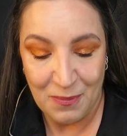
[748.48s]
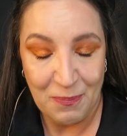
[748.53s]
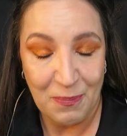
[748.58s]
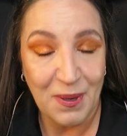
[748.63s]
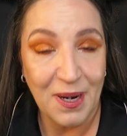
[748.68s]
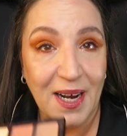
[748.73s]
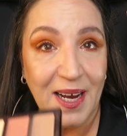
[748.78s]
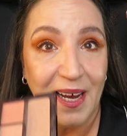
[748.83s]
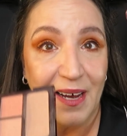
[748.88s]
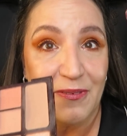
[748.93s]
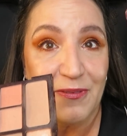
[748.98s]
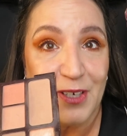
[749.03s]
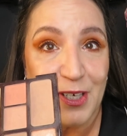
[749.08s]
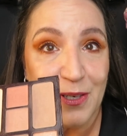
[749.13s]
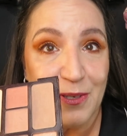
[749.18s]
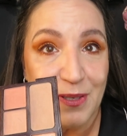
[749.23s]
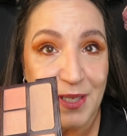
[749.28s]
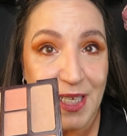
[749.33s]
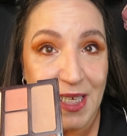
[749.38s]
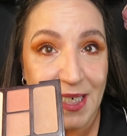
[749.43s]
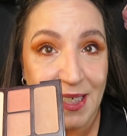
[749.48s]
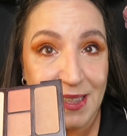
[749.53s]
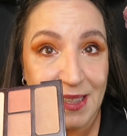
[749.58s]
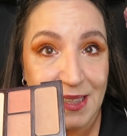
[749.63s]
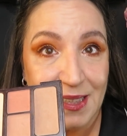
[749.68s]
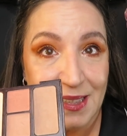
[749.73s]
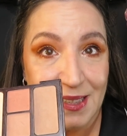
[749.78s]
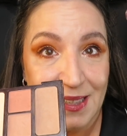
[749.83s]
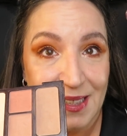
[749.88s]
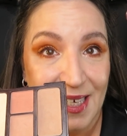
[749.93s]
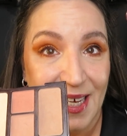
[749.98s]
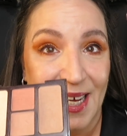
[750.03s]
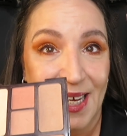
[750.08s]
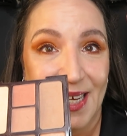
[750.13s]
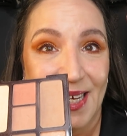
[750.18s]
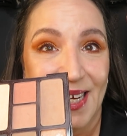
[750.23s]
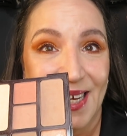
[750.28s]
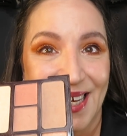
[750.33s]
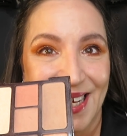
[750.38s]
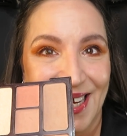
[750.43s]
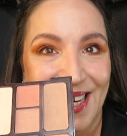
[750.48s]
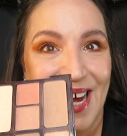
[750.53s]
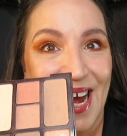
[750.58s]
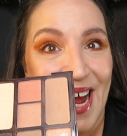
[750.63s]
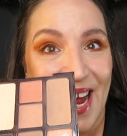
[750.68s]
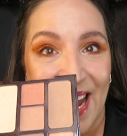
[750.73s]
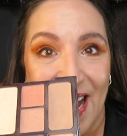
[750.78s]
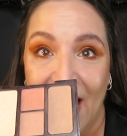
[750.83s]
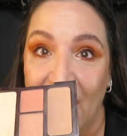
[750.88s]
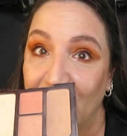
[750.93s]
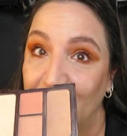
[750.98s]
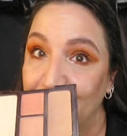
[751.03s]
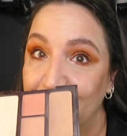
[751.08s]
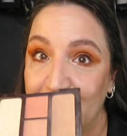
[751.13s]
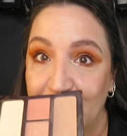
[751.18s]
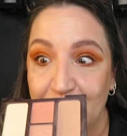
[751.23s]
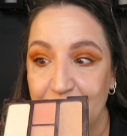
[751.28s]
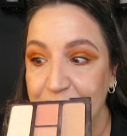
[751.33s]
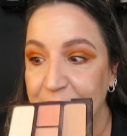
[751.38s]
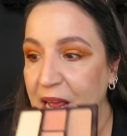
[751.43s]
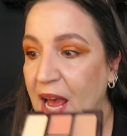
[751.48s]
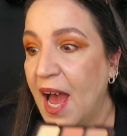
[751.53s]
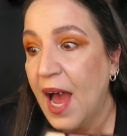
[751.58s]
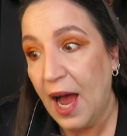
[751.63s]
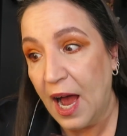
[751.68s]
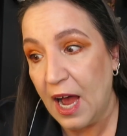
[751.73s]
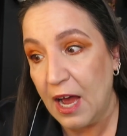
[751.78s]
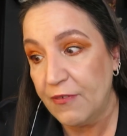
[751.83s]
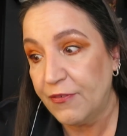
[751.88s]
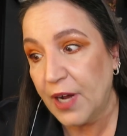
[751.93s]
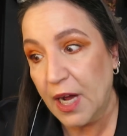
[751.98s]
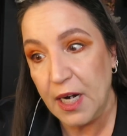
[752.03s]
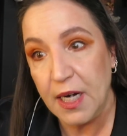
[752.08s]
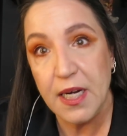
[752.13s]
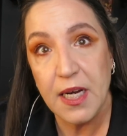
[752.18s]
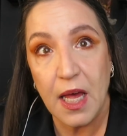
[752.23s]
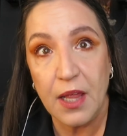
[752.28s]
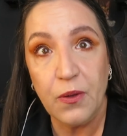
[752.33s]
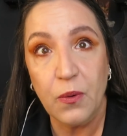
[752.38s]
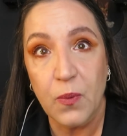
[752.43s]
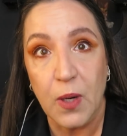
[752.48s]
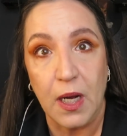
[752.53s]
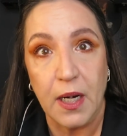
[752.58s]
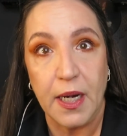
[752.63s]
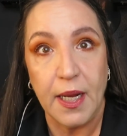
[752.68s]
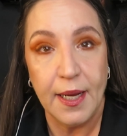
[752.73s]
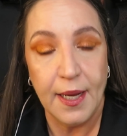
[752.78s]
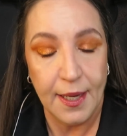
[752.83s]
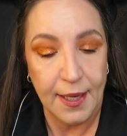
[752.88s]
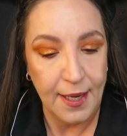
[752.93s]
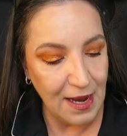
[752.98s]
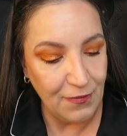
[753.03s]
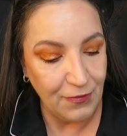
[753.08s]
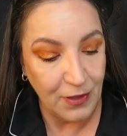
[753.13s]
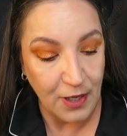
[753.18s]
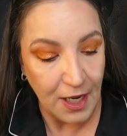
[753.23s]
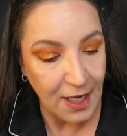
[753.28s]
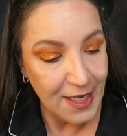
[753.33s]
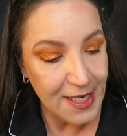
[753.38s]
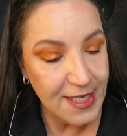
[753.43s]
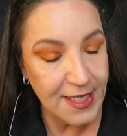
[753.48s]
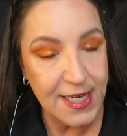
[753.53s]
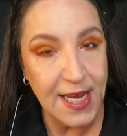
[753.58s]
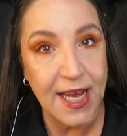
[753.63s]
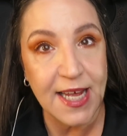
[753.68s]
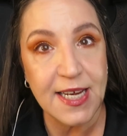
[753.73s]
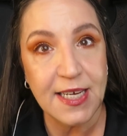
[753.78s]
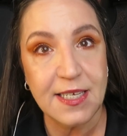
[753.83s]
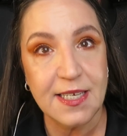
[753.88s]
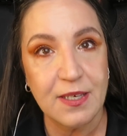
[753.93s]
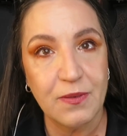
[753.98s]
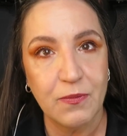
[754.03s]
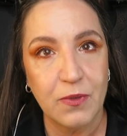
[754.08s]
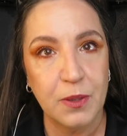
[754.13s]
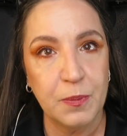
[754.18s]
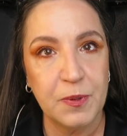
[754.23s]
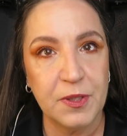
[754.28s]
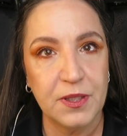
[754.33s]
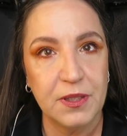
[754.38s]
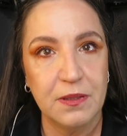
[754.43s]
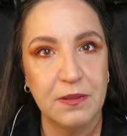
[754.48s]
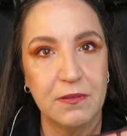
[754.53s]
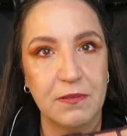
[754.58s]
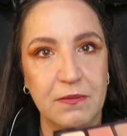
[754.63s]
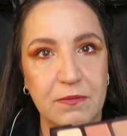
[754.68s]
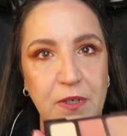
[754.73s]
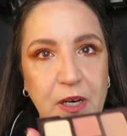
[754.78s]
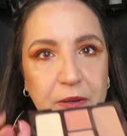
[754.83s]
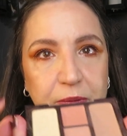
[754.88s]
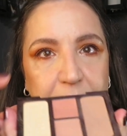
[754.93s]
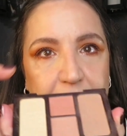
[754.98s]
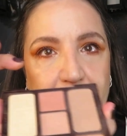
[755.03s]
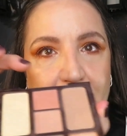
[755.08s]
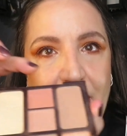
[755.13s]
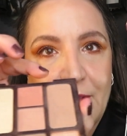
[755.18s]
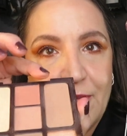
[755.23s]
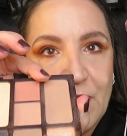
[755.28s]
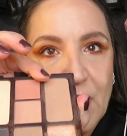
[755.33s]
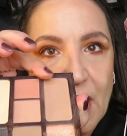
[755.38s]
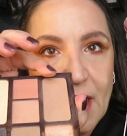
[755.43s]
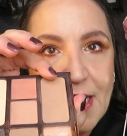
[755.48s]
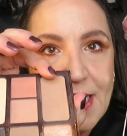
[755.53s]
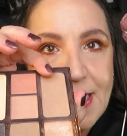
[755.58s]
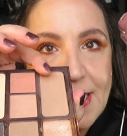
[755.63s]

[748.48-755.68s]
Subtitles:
But I have to use this. I've got another one. I've got a dent. Whoops, wrong way. I've got a